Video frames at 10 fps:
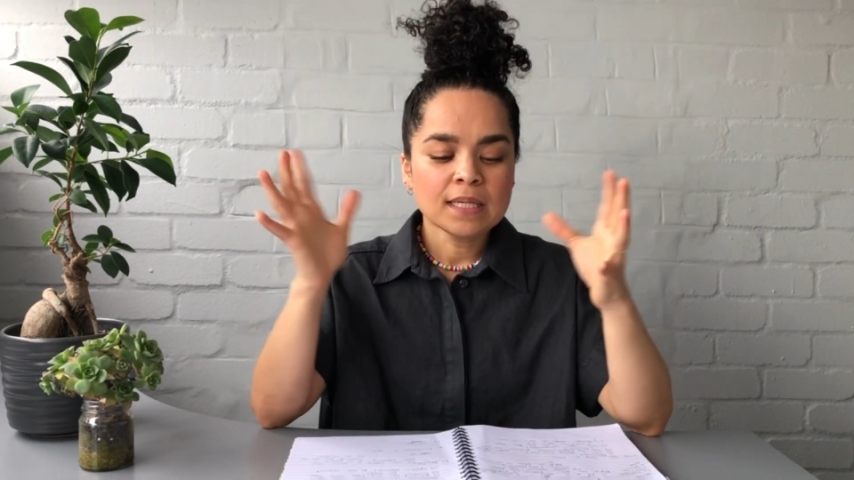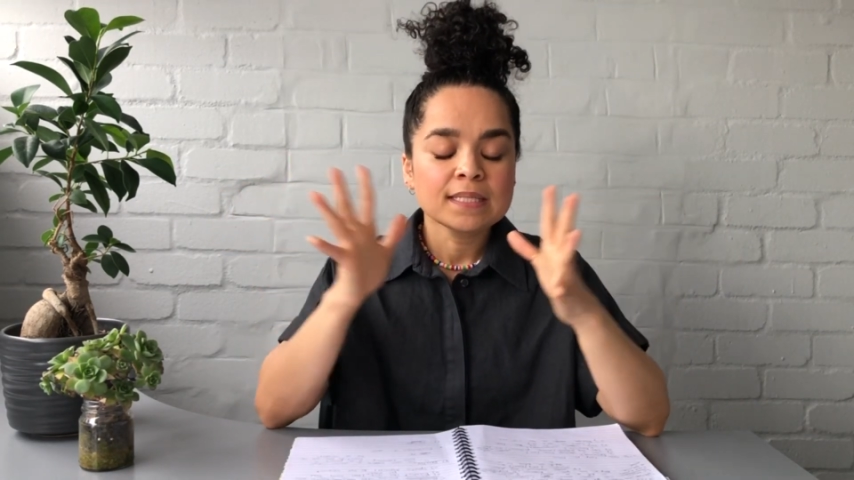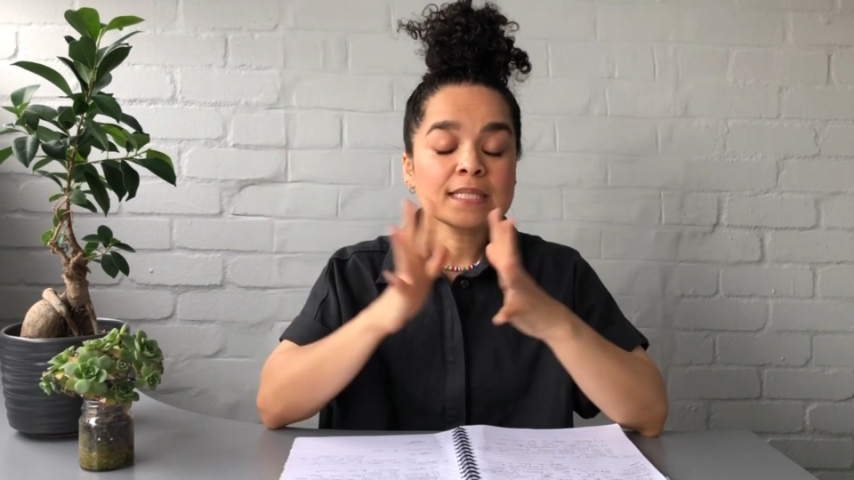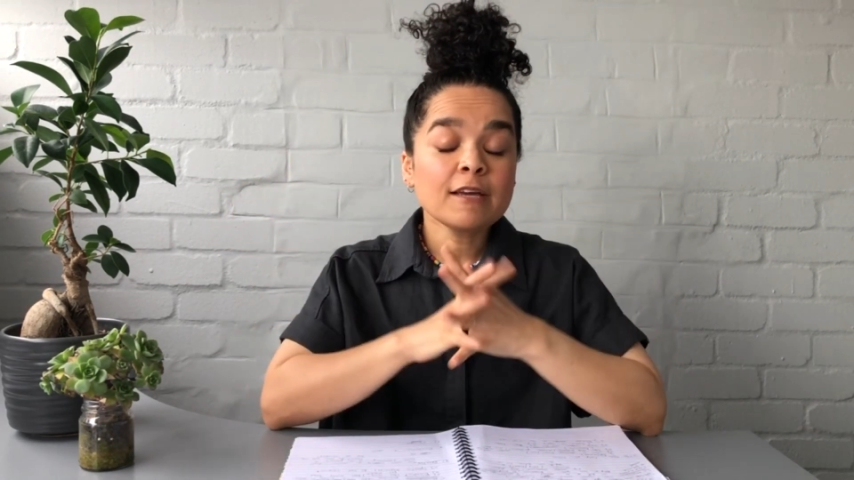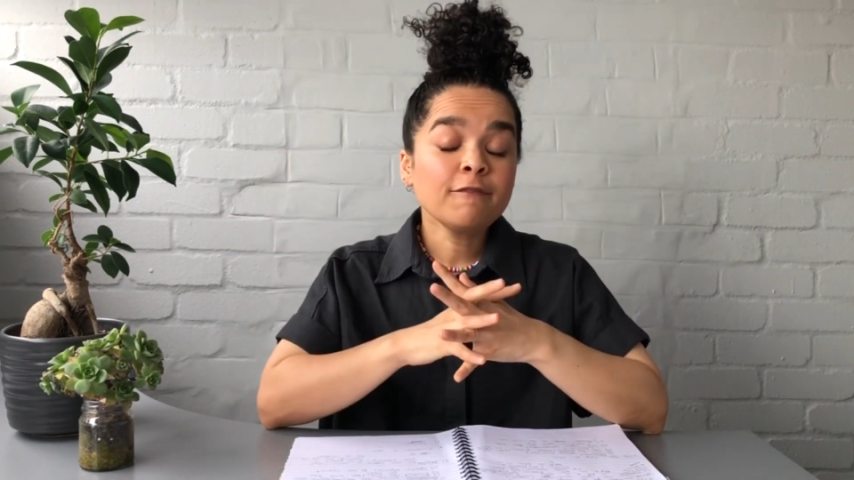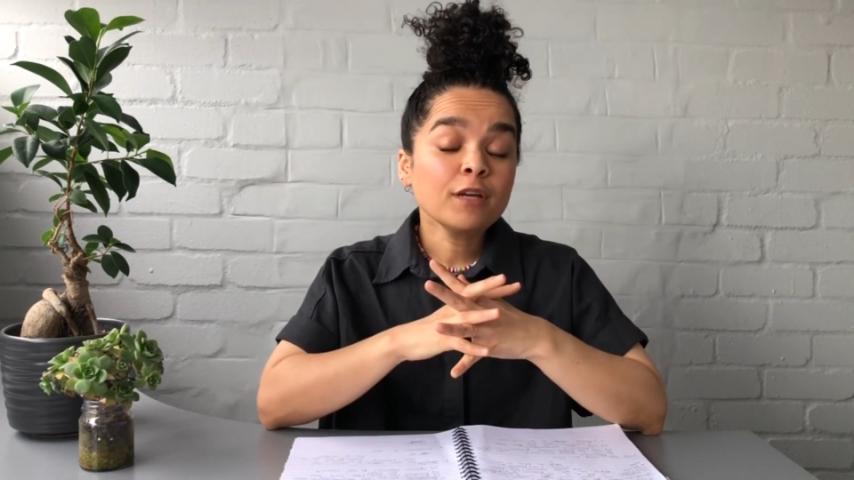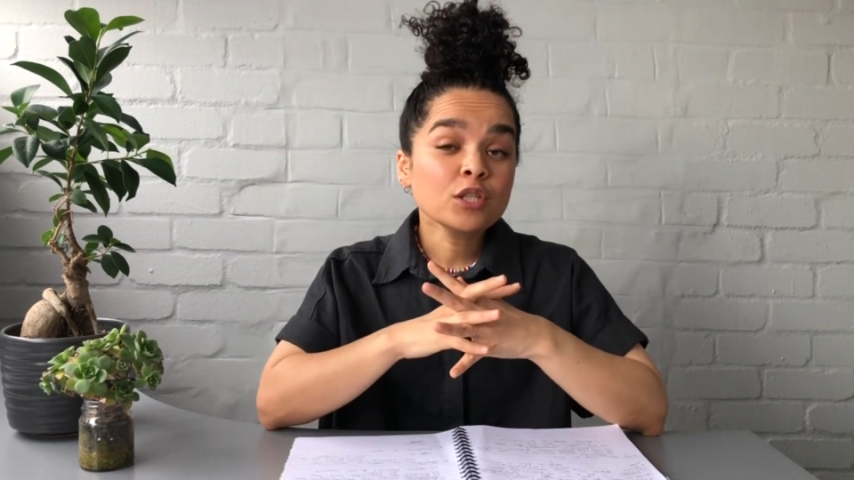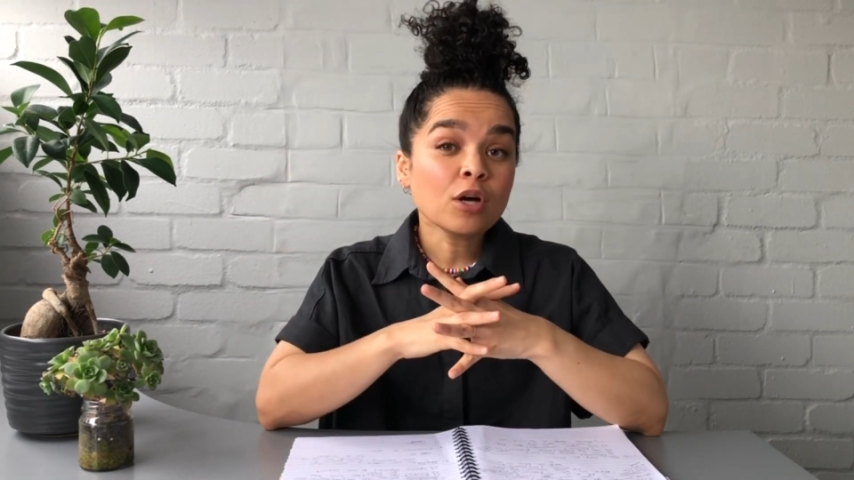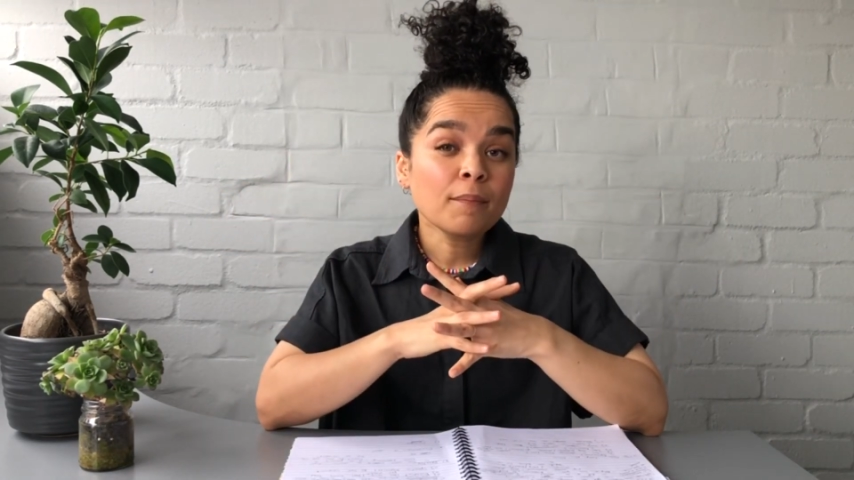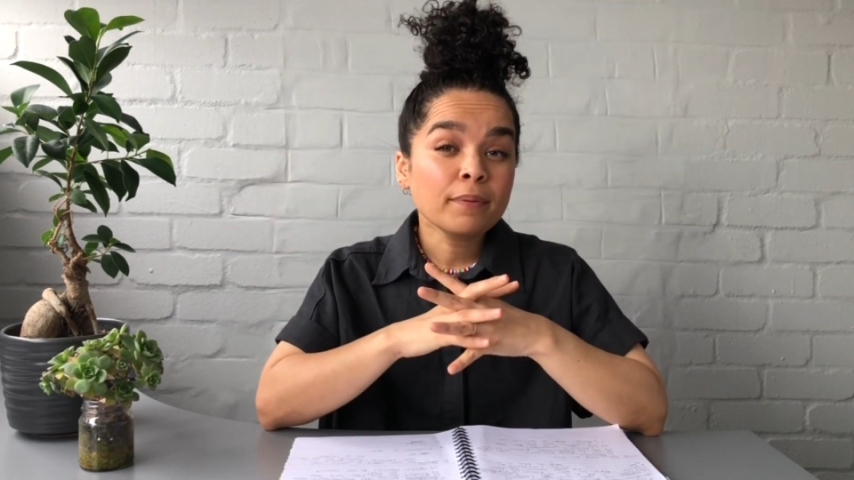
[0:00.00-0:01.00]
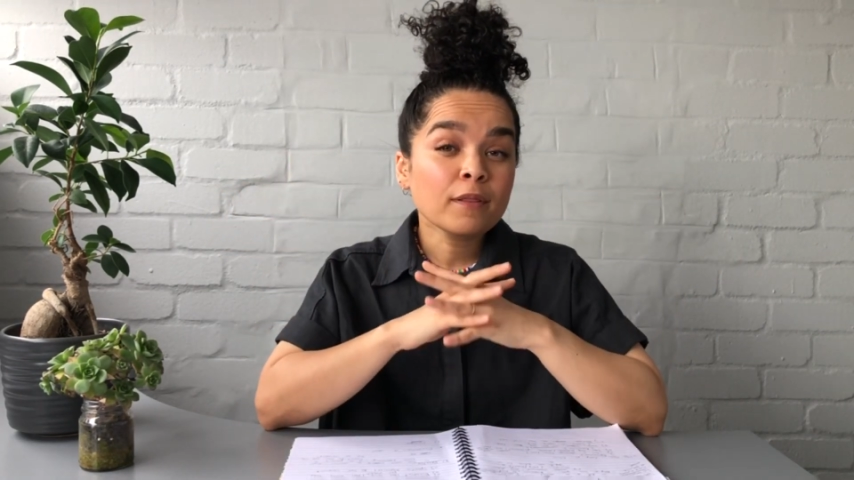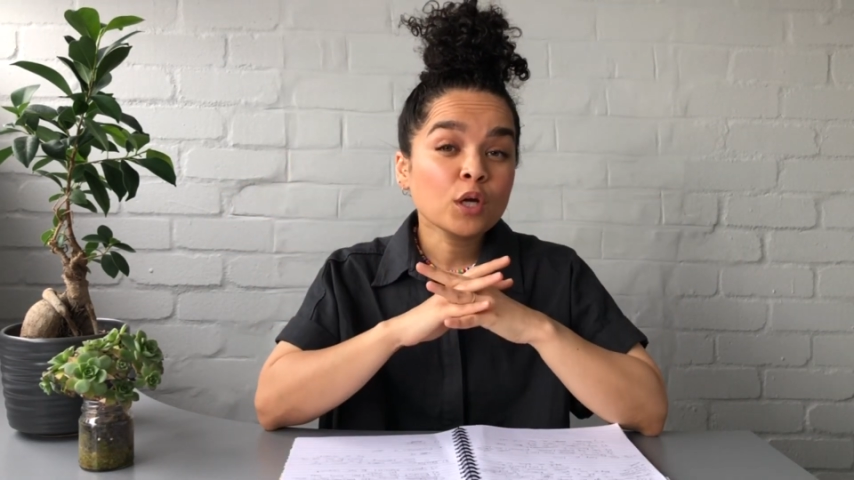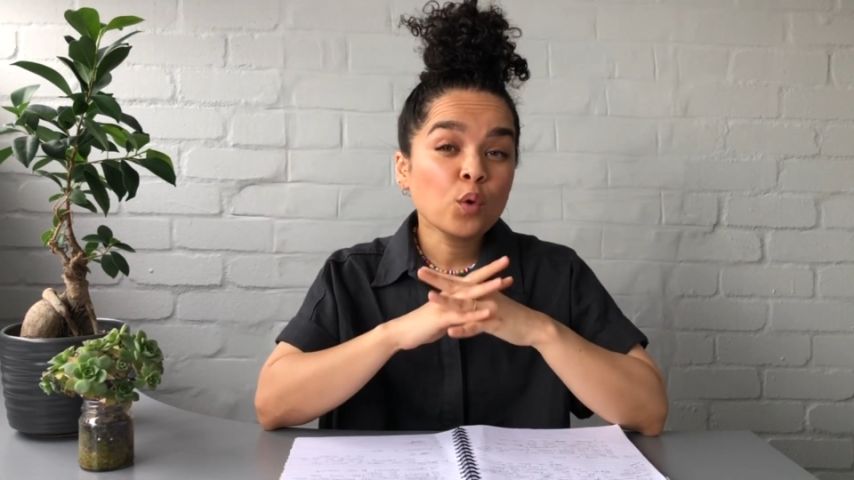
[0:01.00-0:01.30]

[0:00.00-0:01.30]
Say for example, the